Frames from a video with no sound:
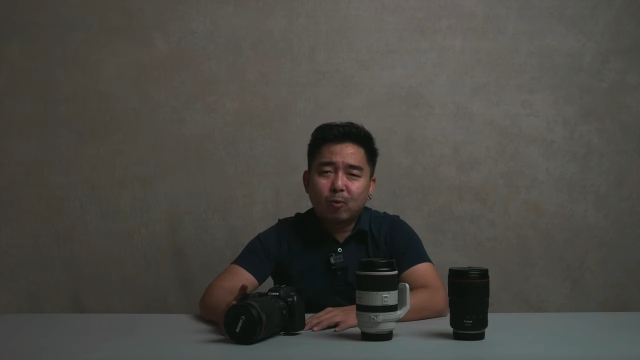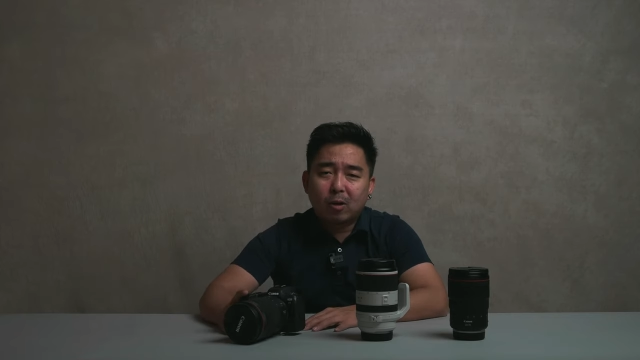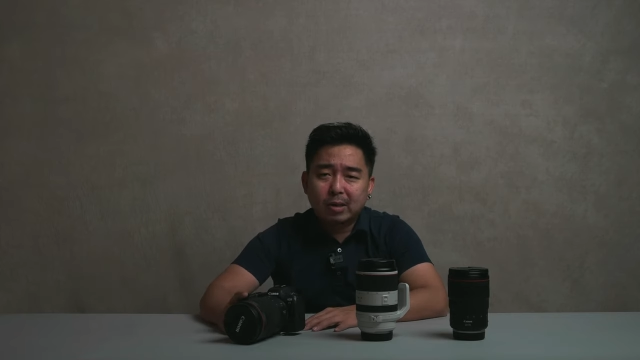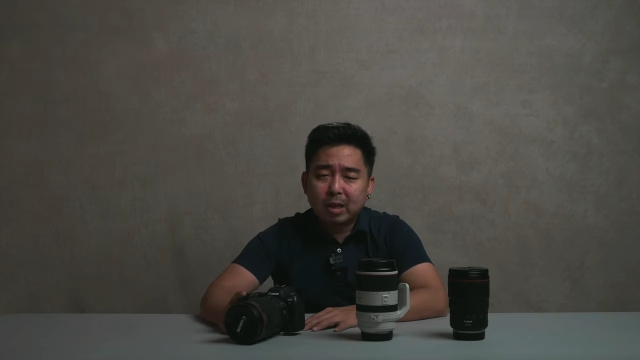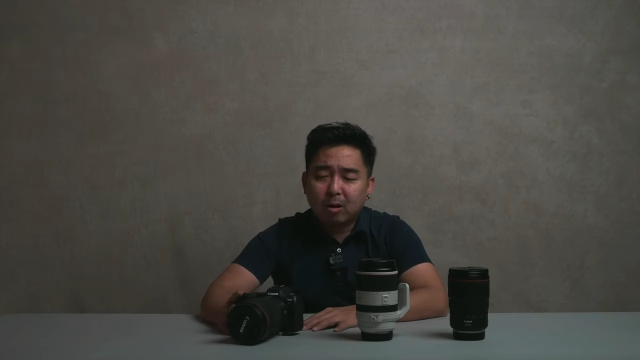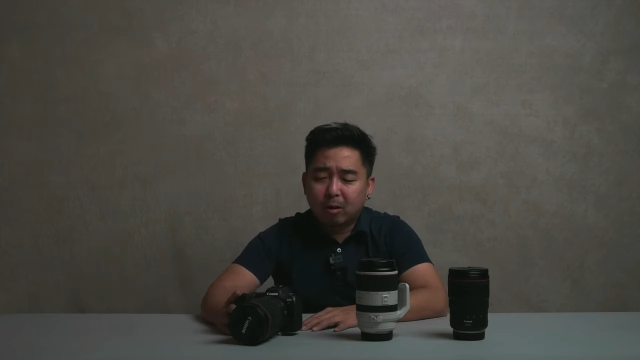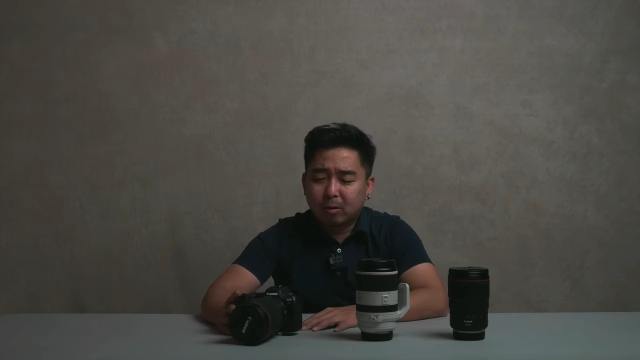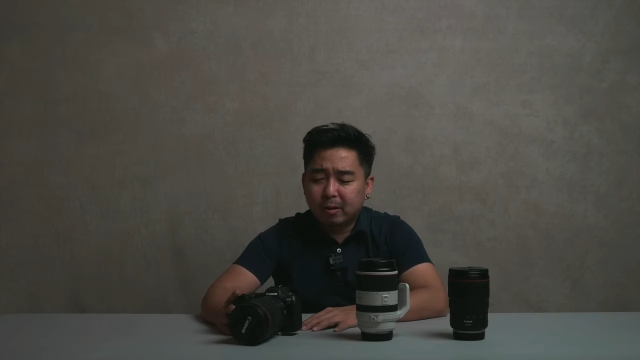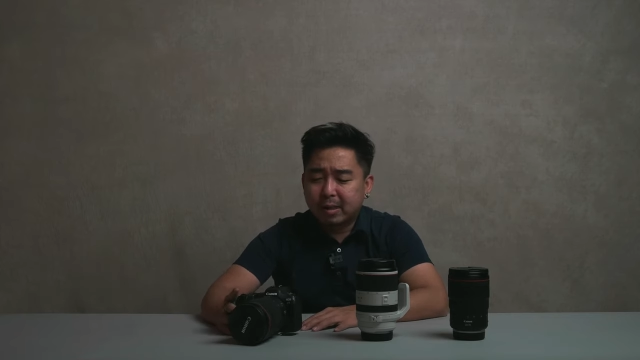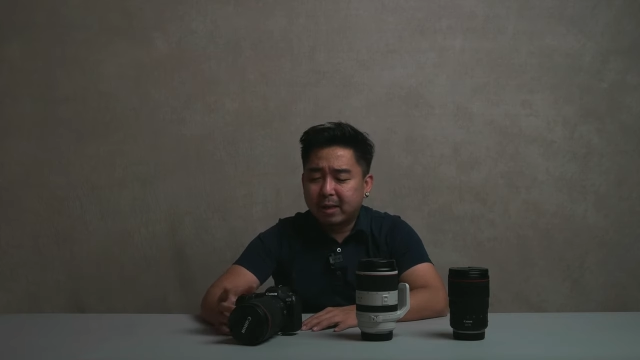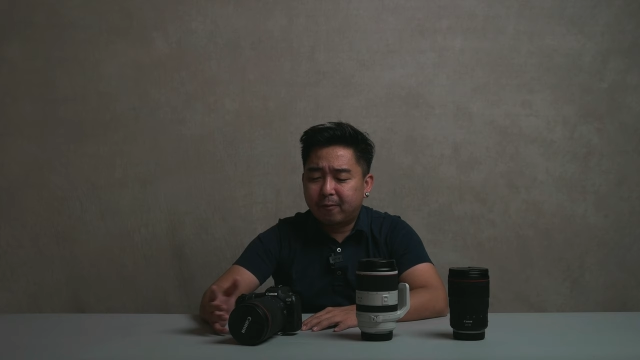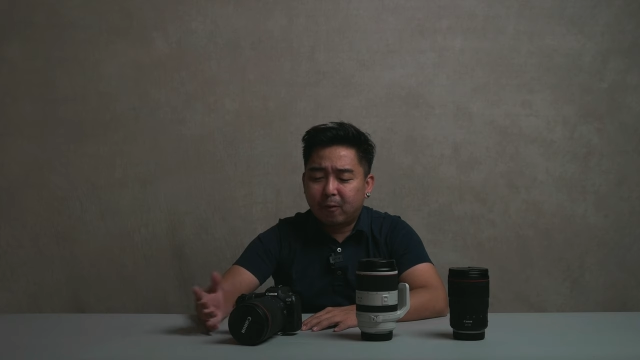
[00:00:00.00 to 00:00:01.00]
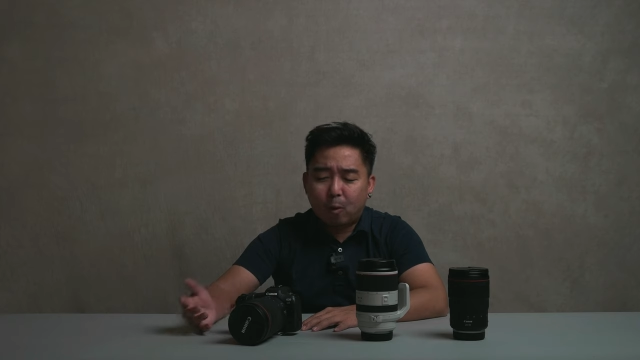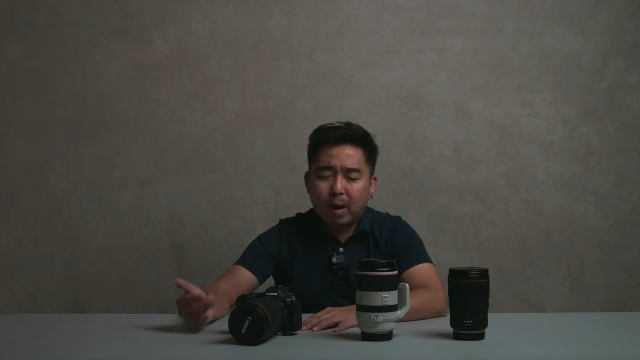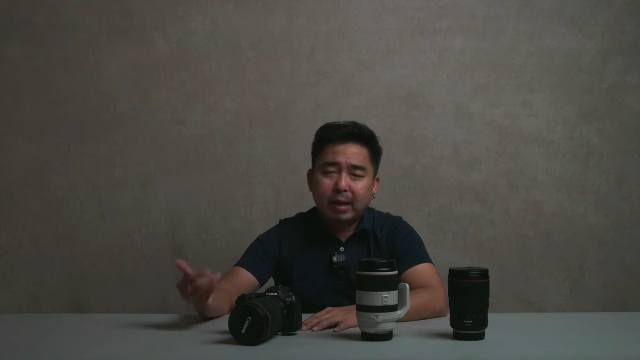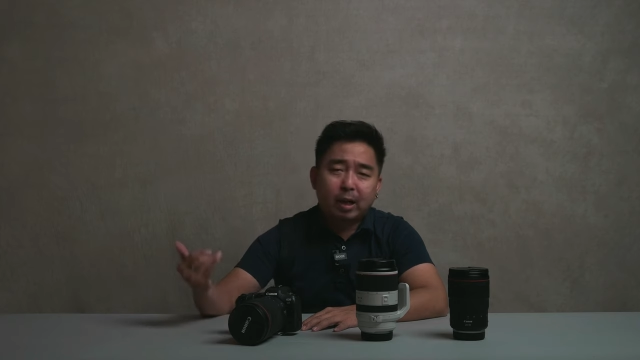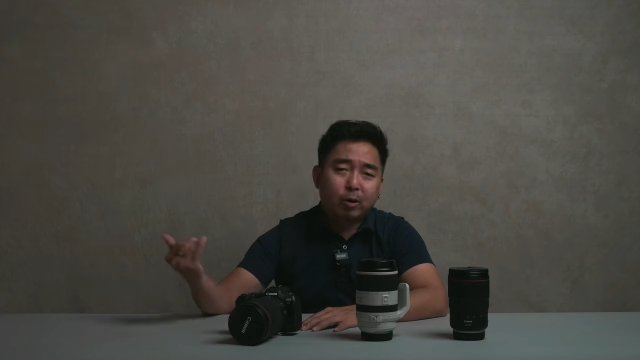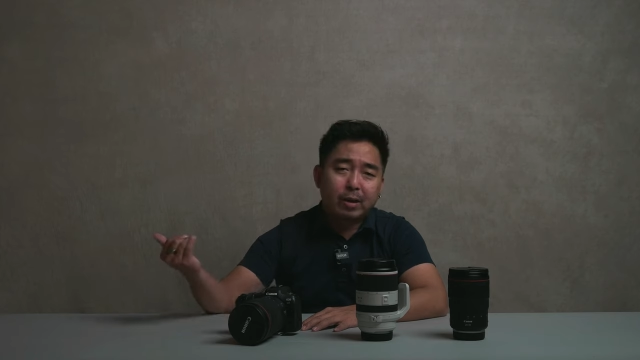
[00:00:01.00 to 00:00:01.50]
wasn't conclusive. For
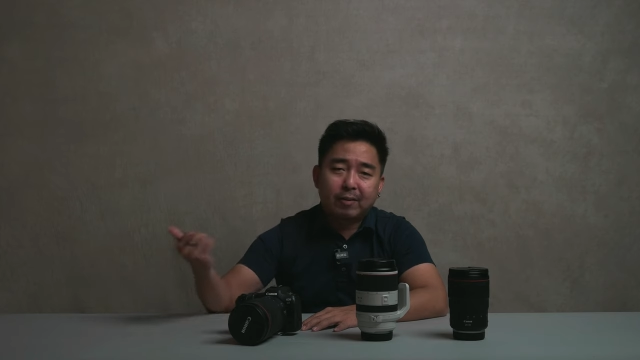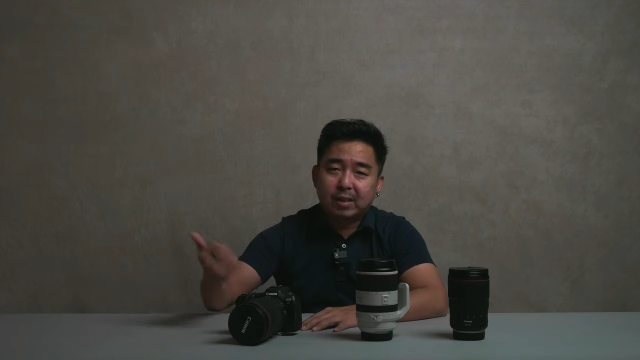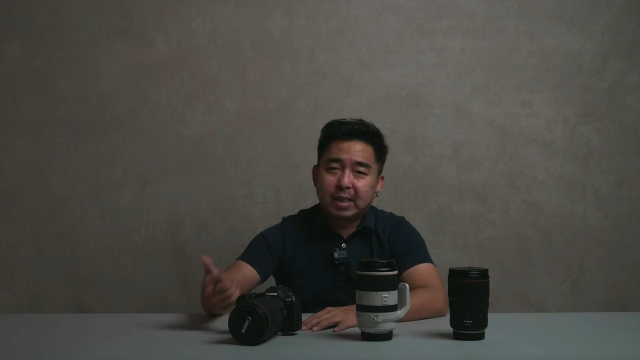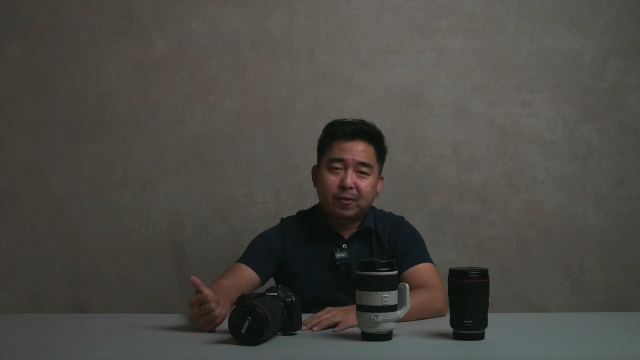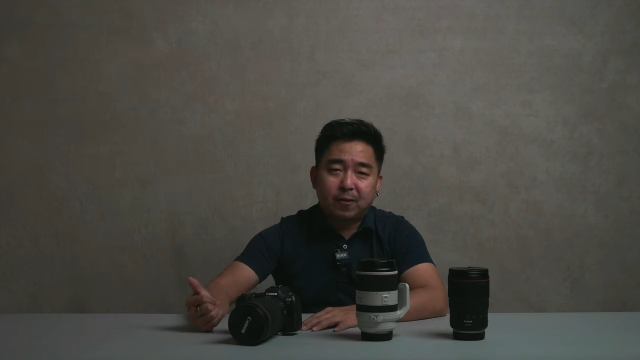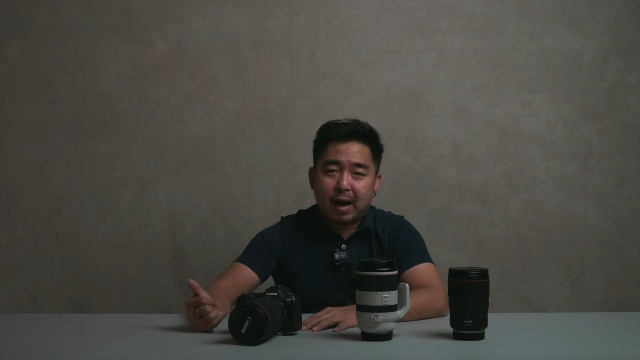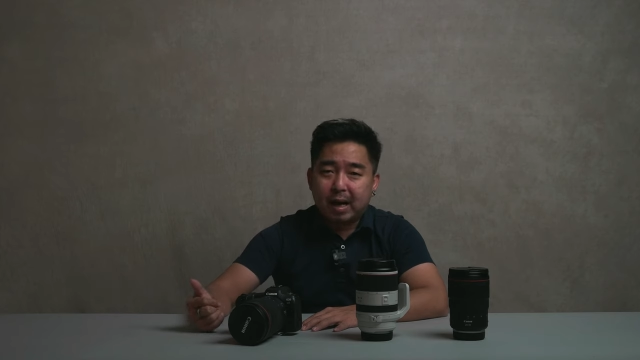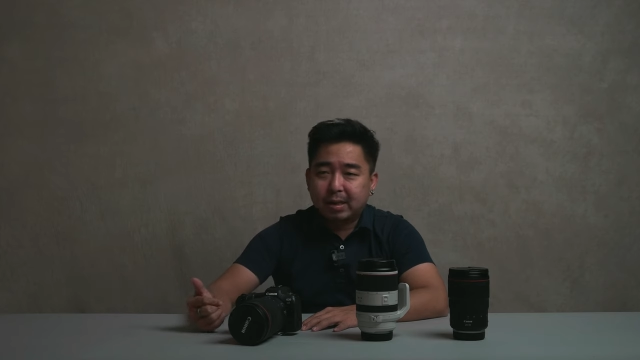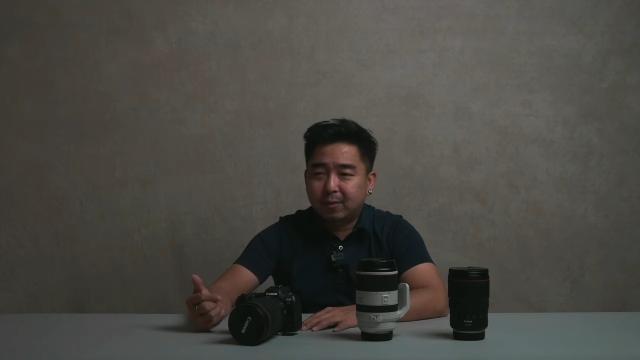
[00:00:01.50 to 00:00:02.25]
one, I don't have CFAS.